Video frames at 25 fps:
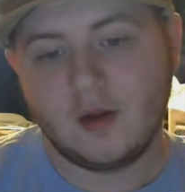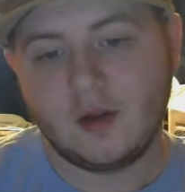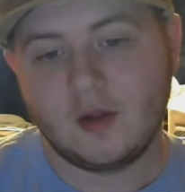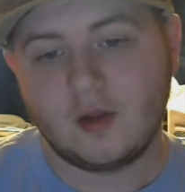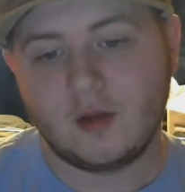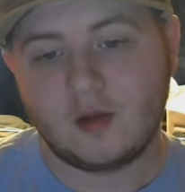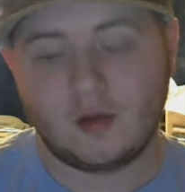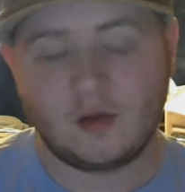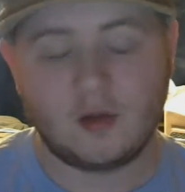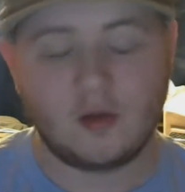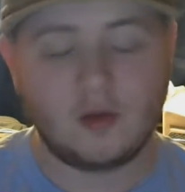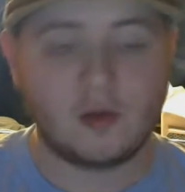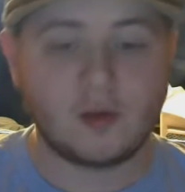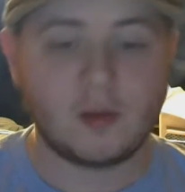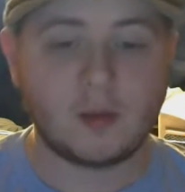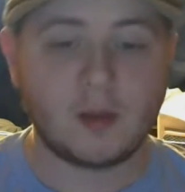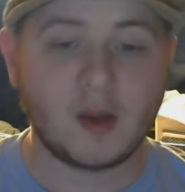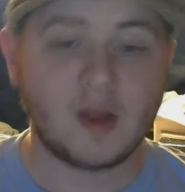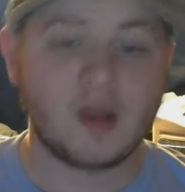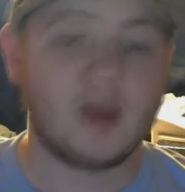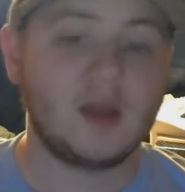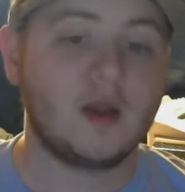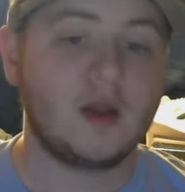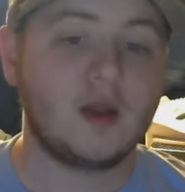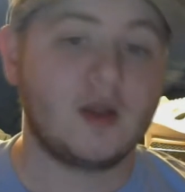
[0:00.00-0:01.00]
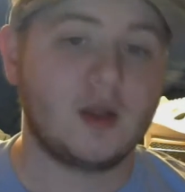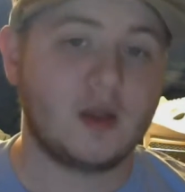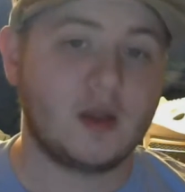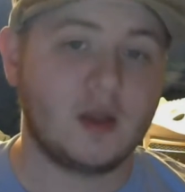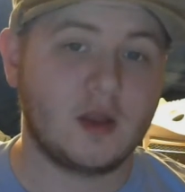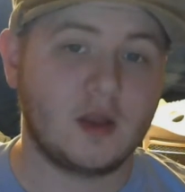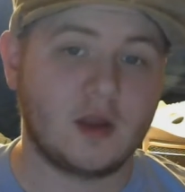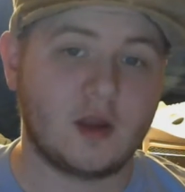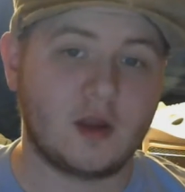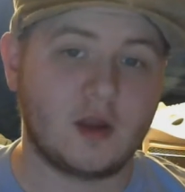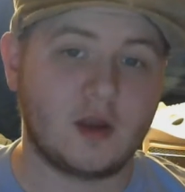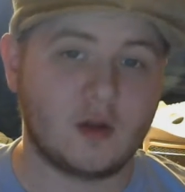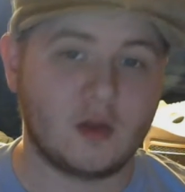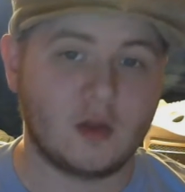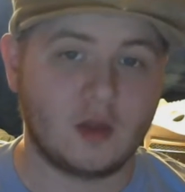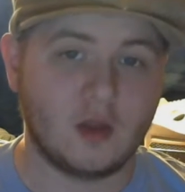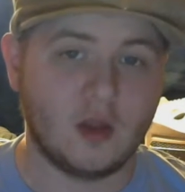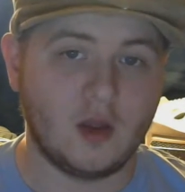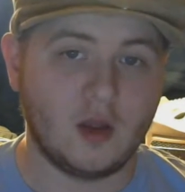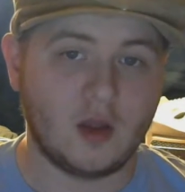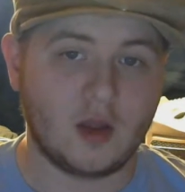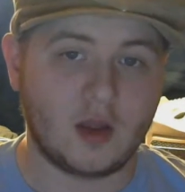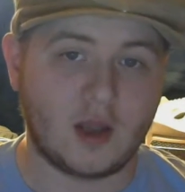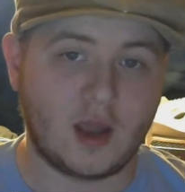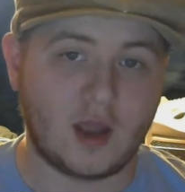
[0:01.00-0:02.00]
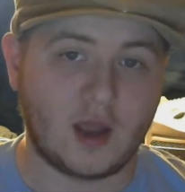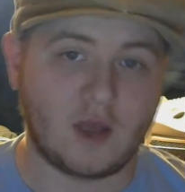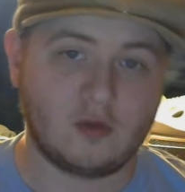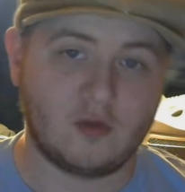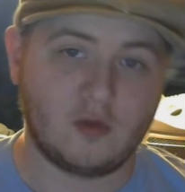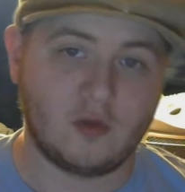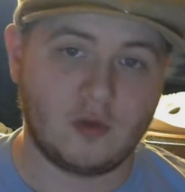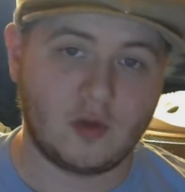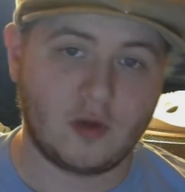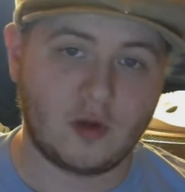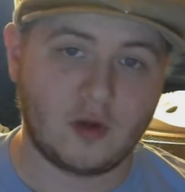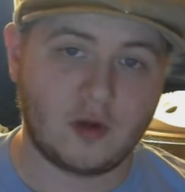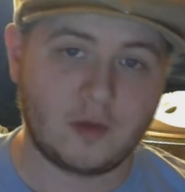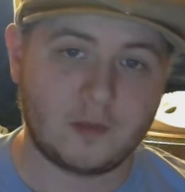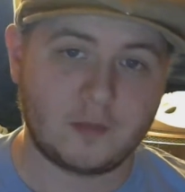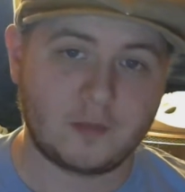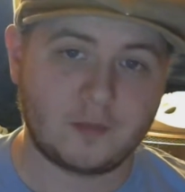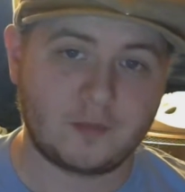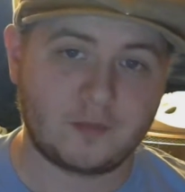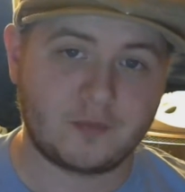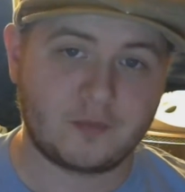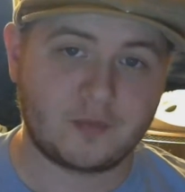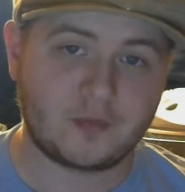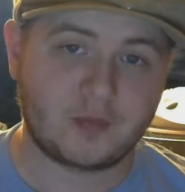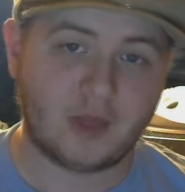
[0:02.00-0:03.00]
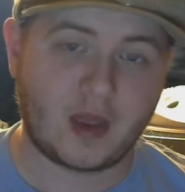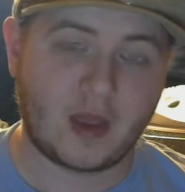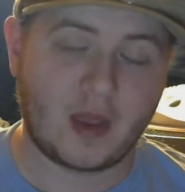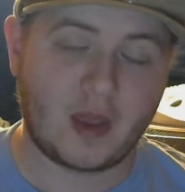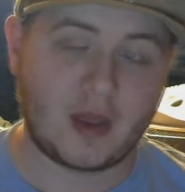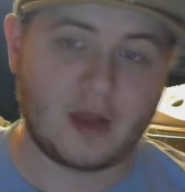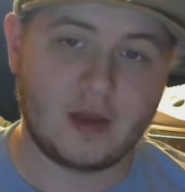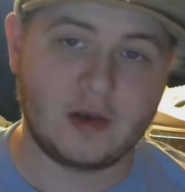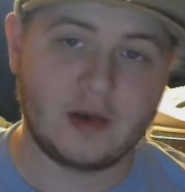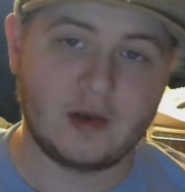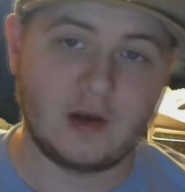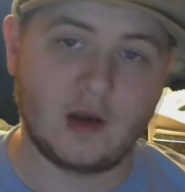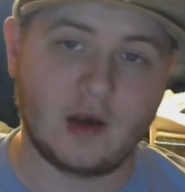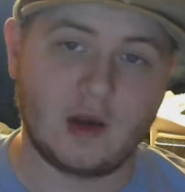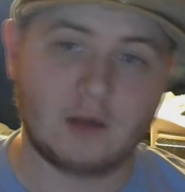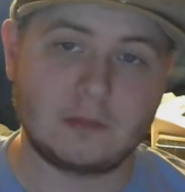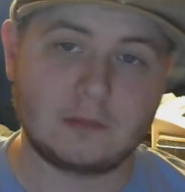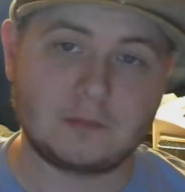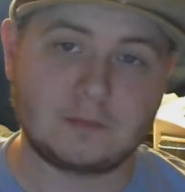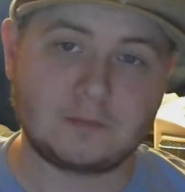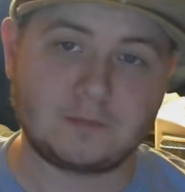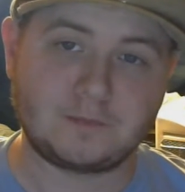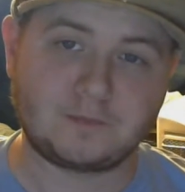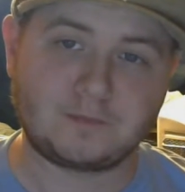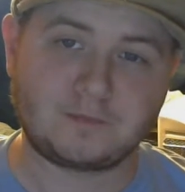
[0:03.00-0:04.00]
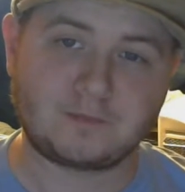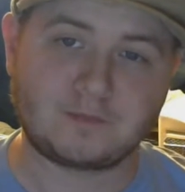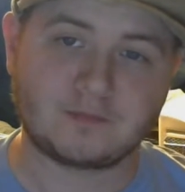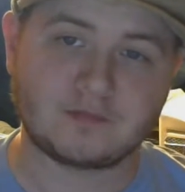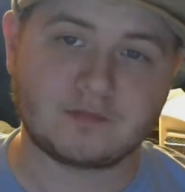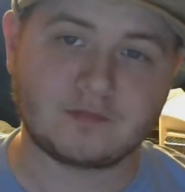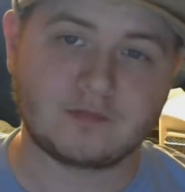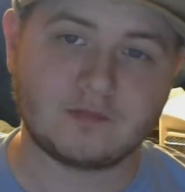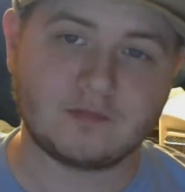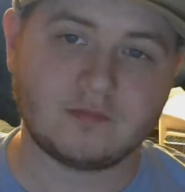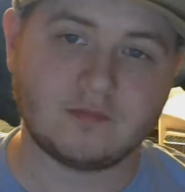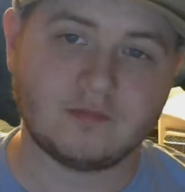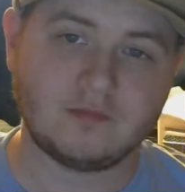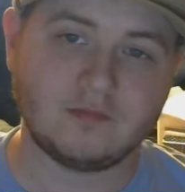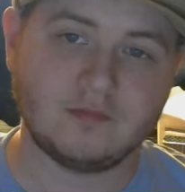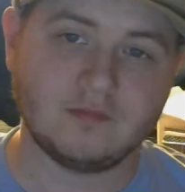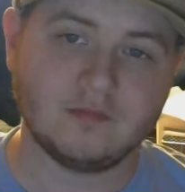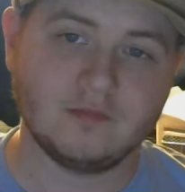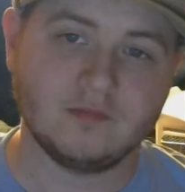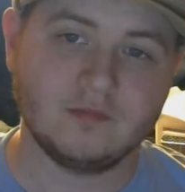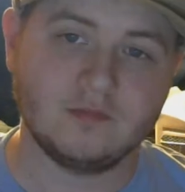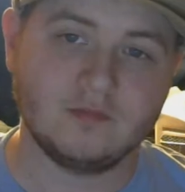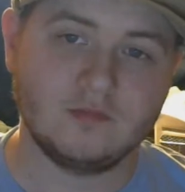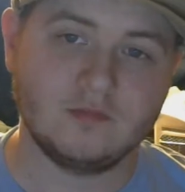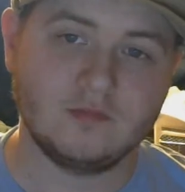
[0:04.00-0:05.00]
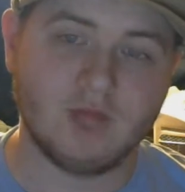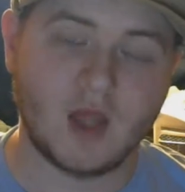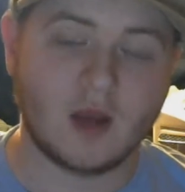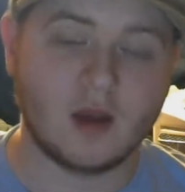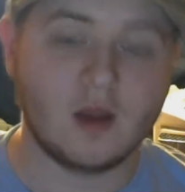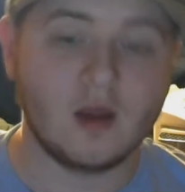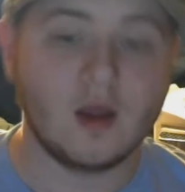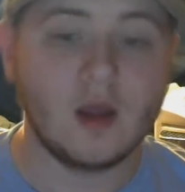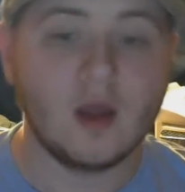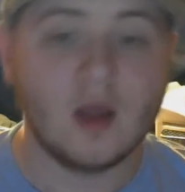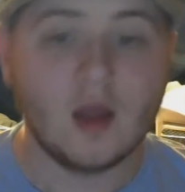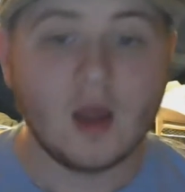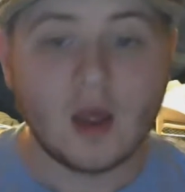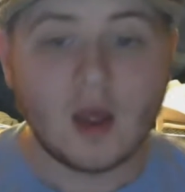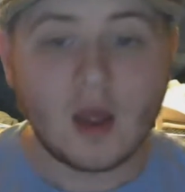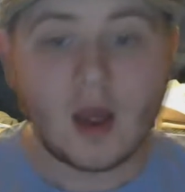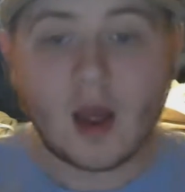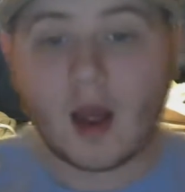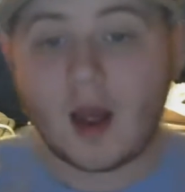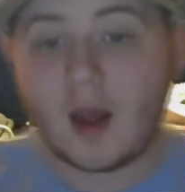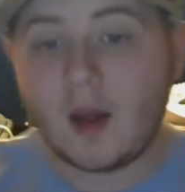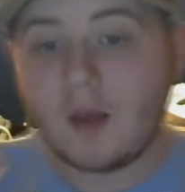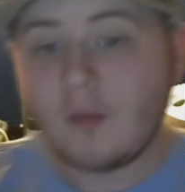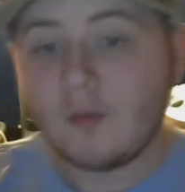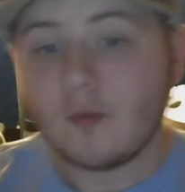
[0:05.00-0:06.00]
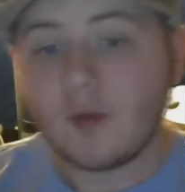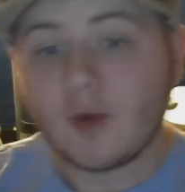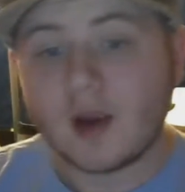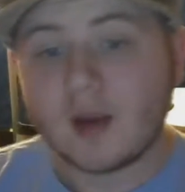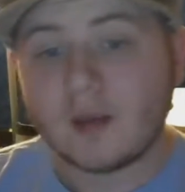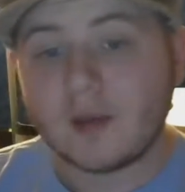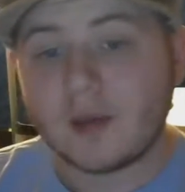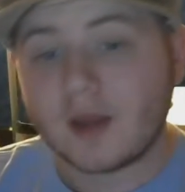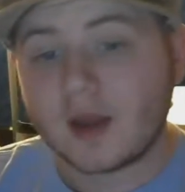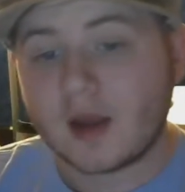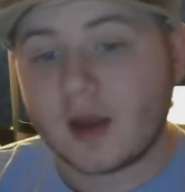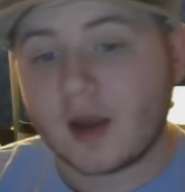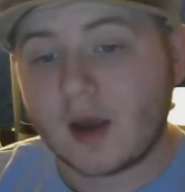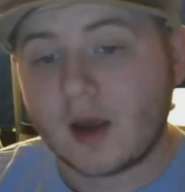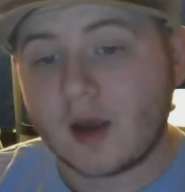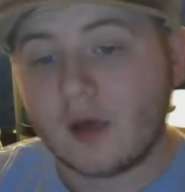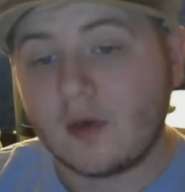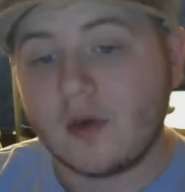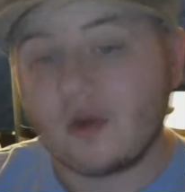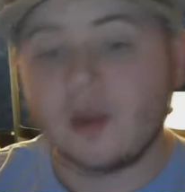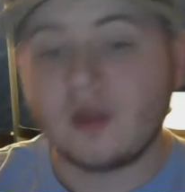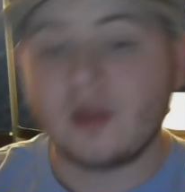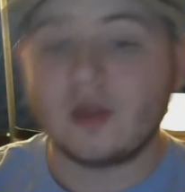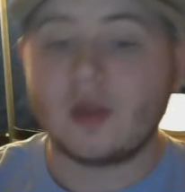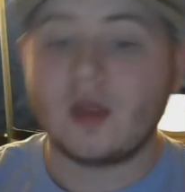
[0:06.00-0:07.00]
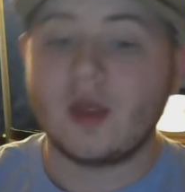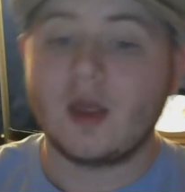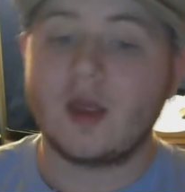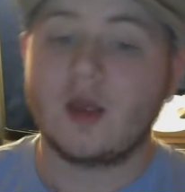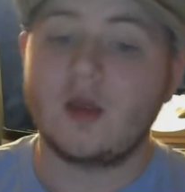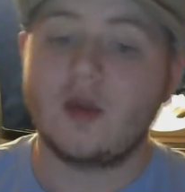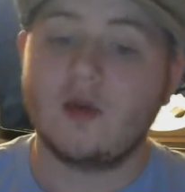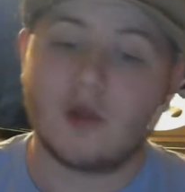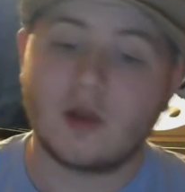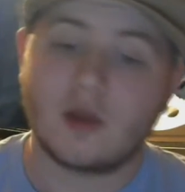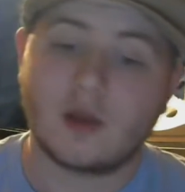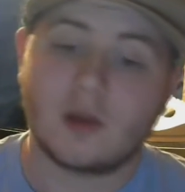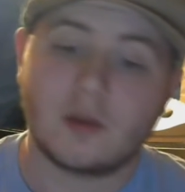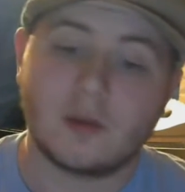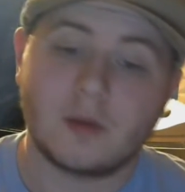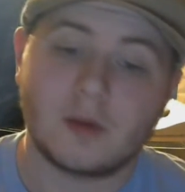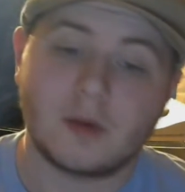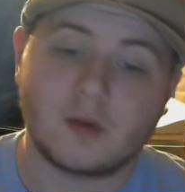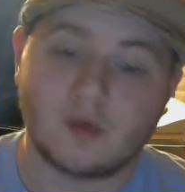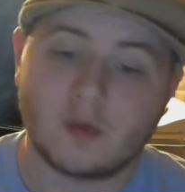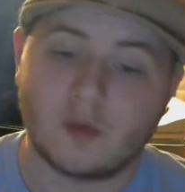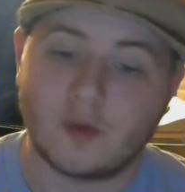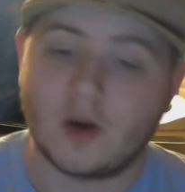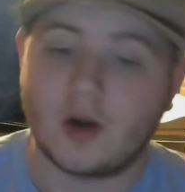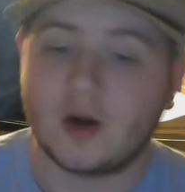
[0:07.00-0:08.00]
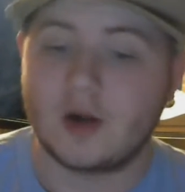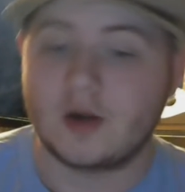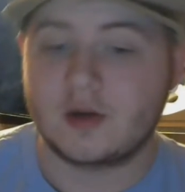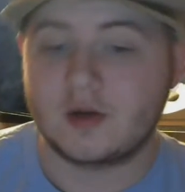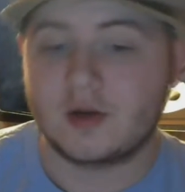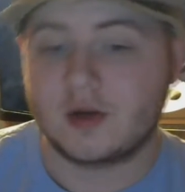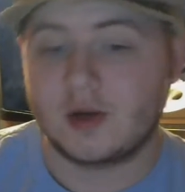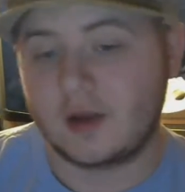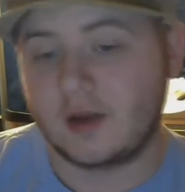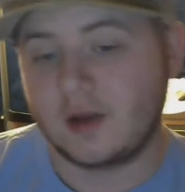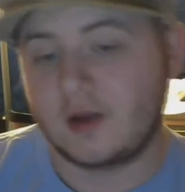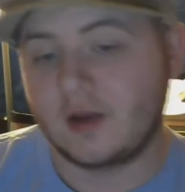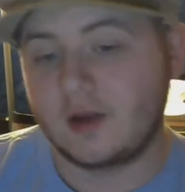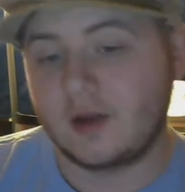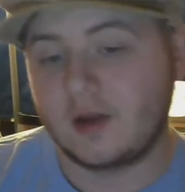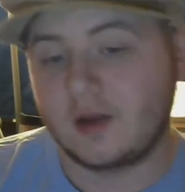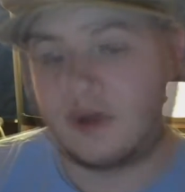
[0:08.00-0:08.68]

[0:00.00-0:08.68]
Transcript: They're, they're spicier than the the cashews are, and um, yeah, I'm rambling now. Thank you all so much for watching.